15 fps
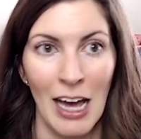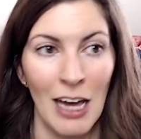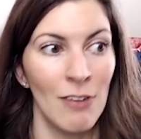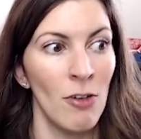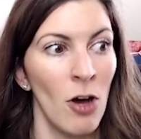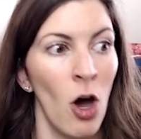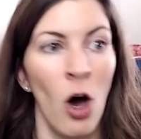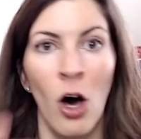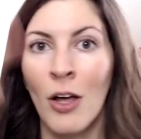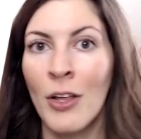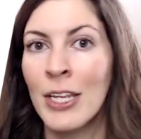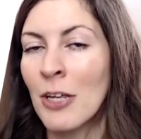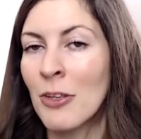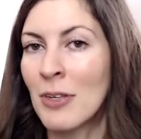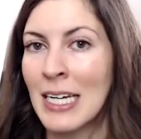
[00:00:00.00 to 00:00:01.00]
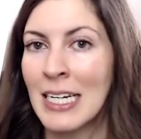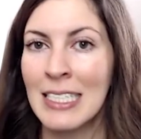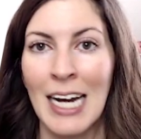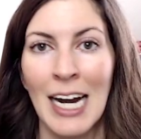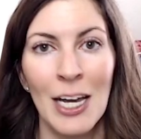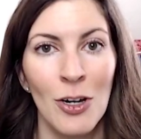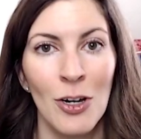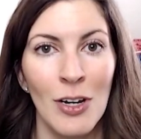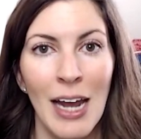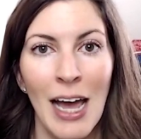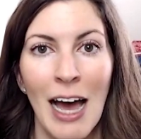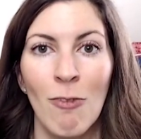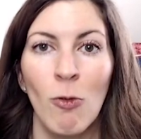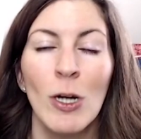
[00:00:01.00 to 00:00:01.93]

out of all the other things that I could have,